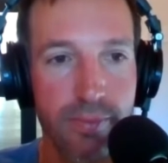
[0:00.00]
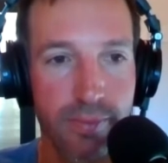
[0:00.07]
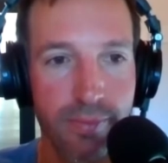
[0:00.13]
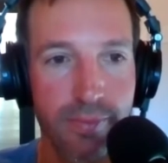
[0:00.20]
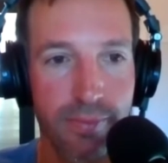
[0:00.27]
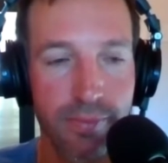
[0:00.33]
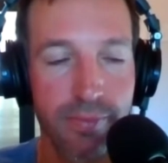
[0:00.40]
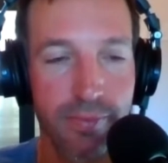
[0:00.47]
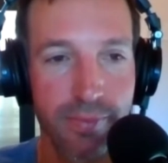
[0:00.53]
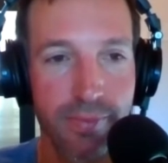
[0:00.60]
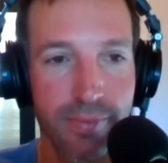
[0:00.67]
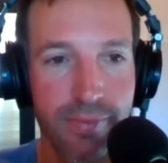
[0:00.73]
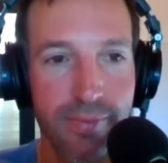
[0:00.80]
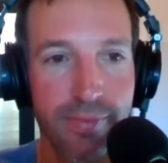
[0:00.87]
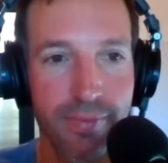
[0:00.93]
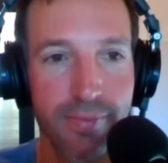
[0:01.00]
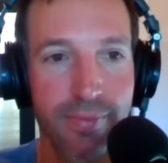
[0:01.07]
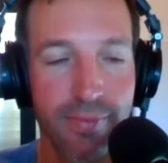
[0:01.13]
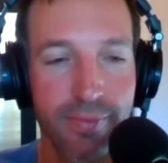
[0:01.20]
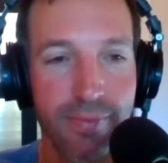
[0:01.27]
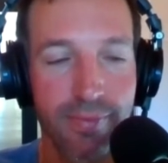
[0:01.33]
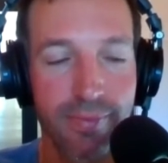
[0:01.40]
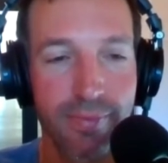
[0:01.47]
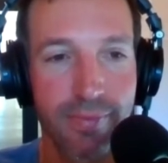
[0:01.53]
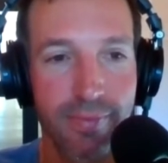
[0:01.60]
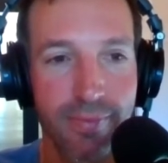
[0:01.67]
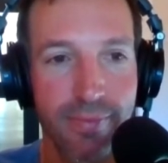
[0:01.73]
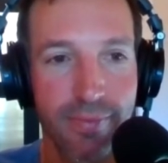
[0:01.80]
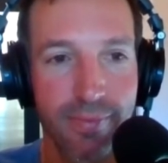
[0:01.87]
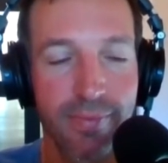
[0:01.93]

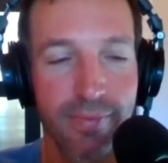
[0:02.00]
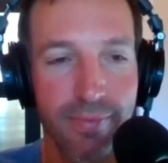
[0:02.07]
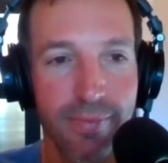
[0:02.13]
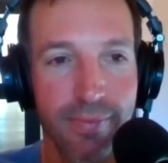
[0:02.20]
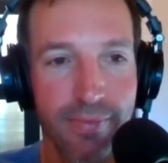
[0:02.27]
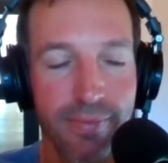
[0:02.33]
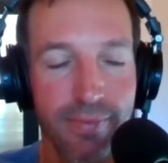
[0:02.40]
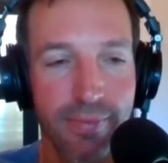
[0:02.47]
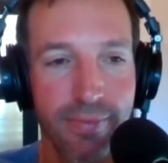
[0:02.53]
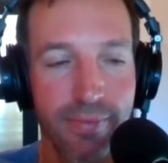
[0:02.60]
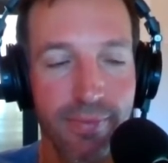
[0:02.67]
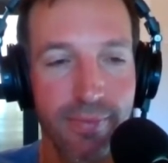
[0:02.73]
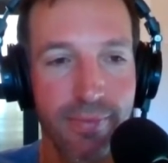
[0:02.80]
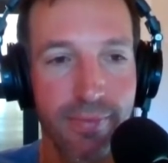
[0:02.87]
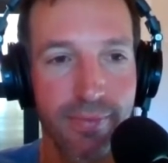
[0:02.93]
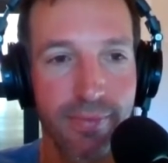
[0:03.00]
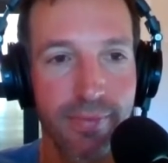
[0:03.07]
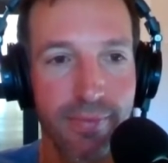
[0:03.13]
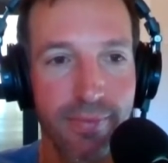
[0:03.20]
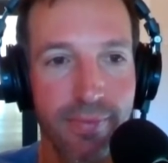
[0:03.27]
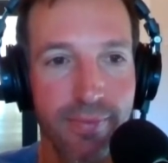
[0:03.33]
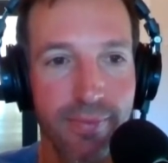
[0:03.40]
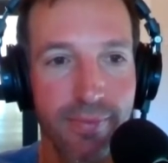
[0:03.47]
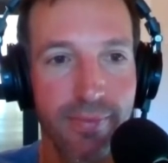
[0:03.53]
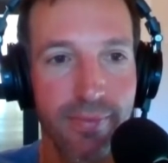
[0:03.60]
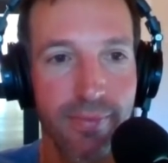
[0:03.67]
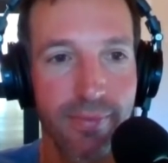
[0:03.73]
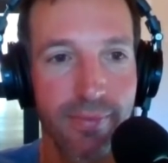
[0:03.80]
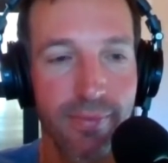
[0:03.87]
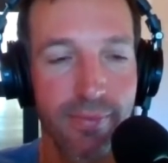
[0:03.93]

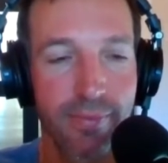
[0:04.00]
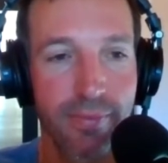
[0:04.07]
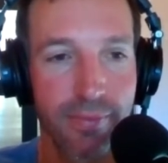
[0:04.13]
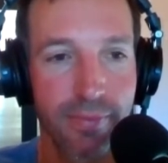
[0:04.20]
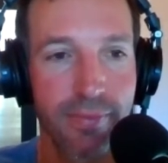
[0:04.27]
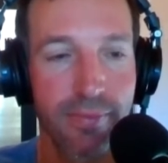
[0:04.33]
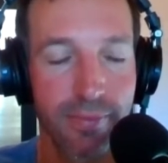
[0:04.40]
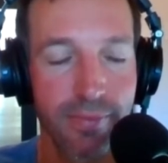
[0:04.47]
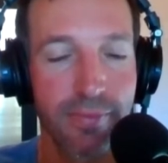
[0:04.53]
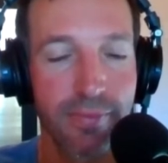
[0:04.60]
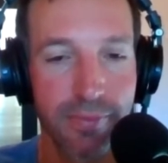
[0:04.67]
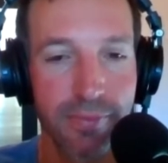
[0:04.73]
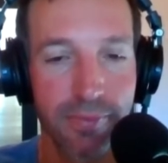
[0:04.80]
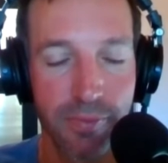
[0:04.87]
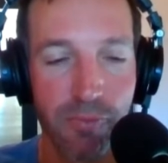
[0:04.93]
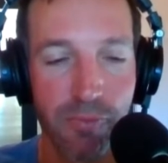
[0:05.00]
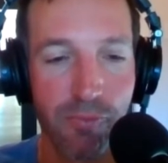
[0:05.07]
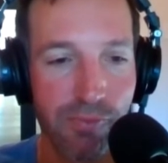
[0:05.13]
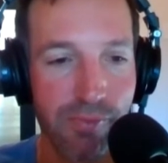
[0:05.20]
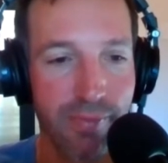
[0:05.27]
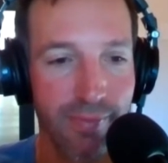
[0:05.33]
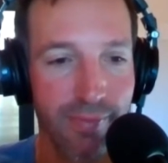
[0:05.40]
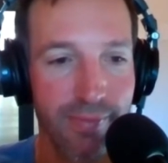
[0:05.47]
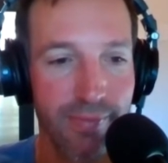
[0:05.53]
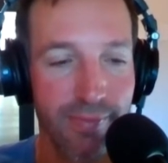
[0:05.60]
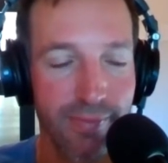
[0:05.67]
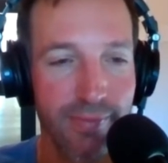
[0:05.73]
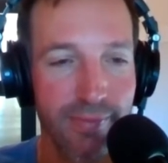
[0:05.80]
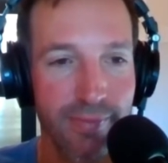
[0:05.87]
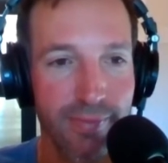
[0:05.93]

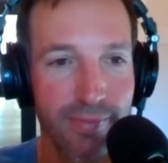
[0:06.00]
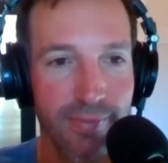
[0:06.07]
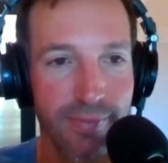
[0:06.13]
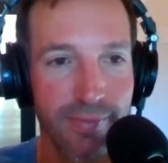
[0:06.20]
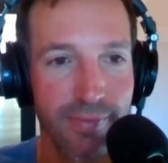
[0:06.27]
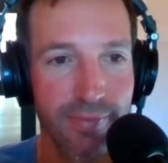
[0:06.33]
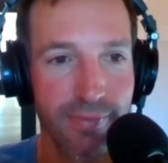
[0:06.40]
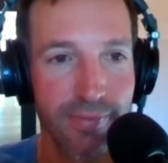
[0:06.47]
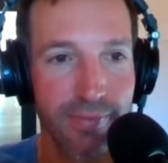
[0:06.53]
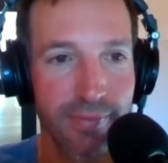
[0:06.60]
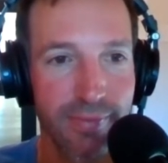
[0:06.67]
This person isn't speaking.